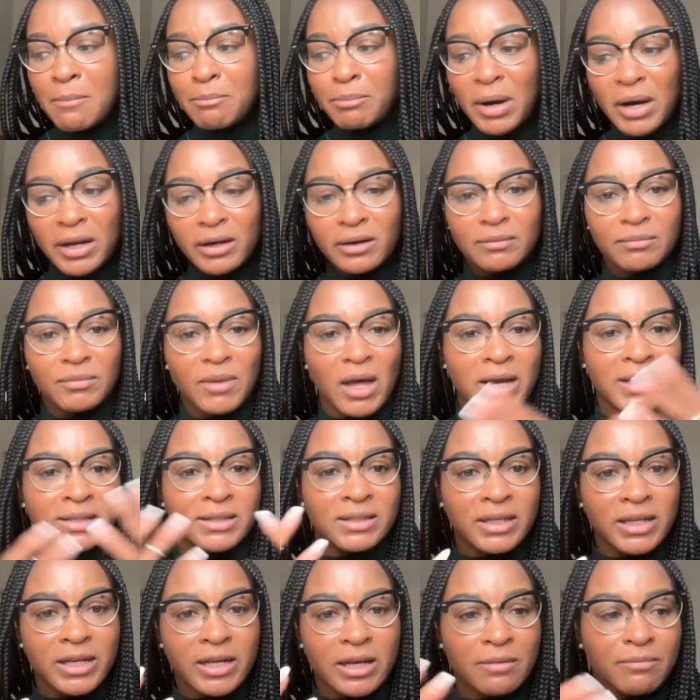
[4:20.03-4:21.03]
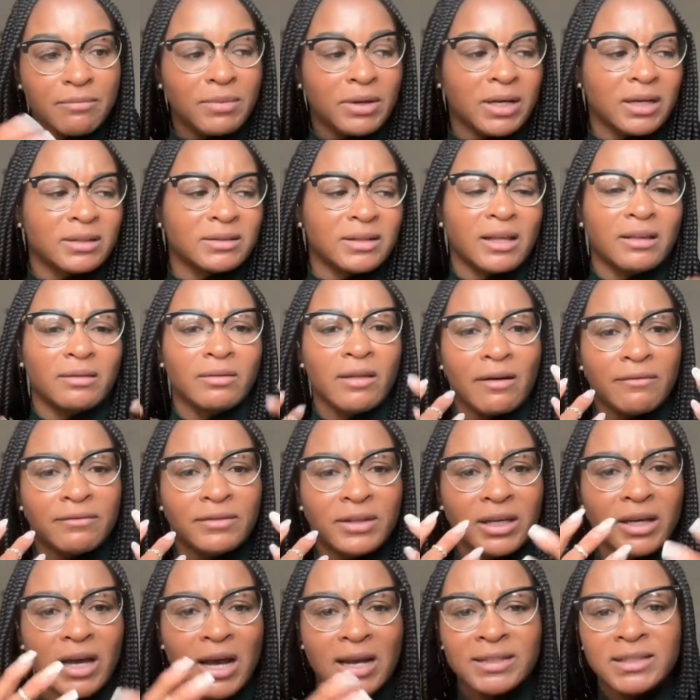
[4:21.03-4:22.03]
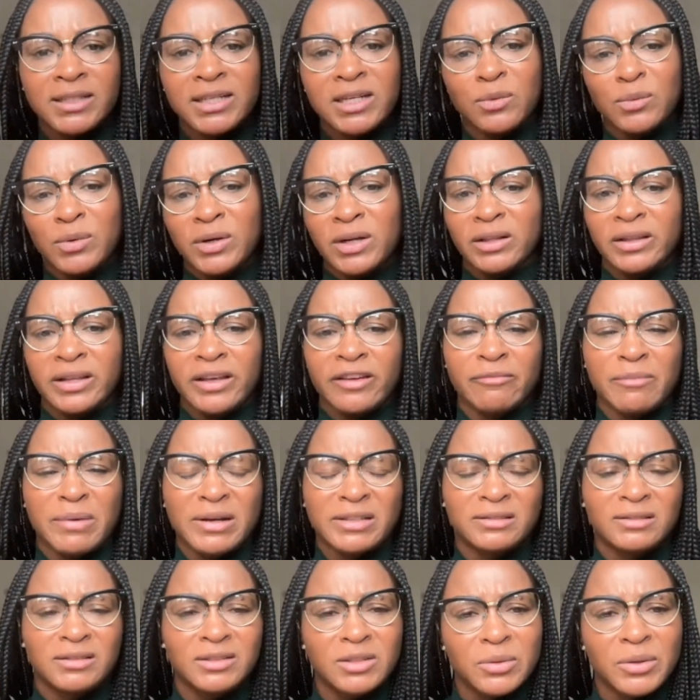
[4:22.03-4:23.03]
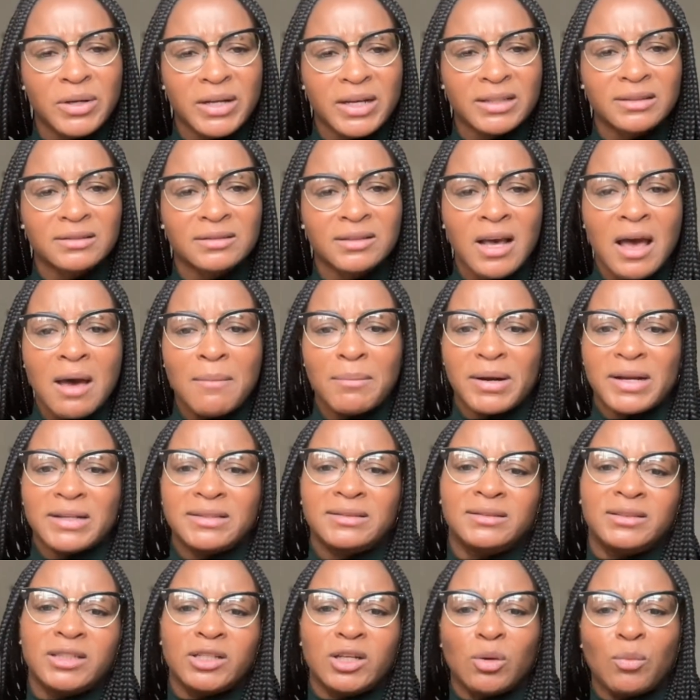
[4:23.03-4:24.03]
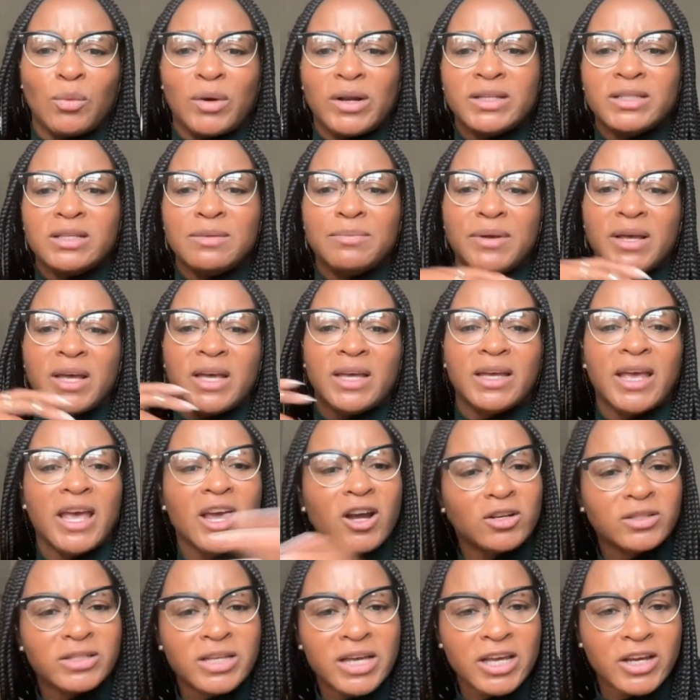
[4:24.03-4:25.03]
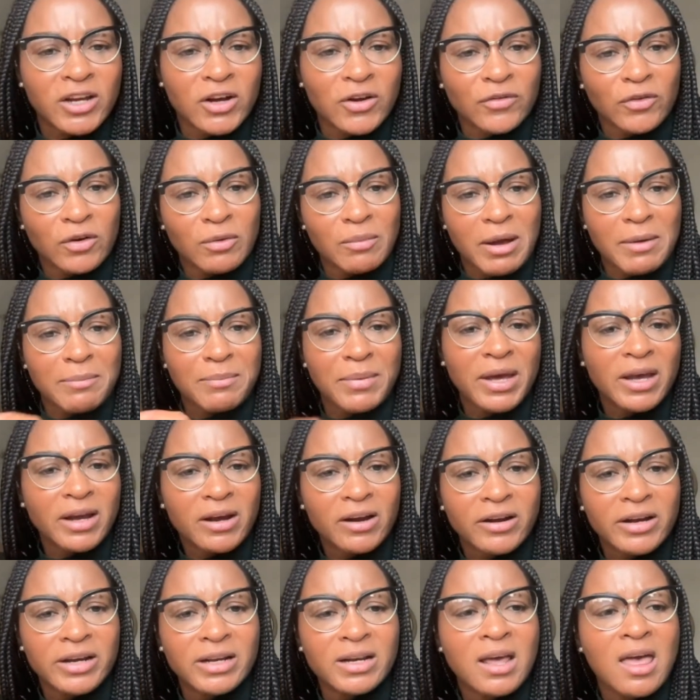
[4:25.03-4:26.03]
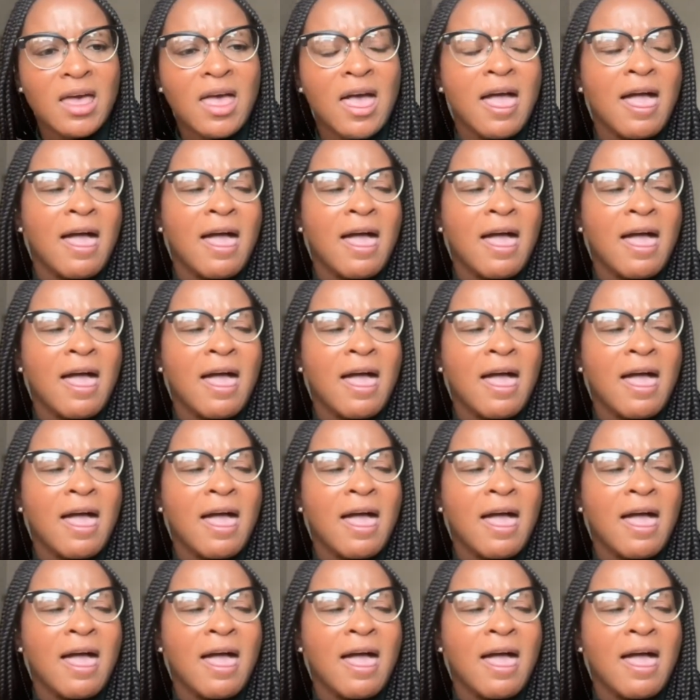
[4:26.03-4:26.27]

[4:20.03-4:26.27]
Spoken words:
But I did it because I loved it. I didn't want to leave my students, but I still wanted to be a caretaker for my parent.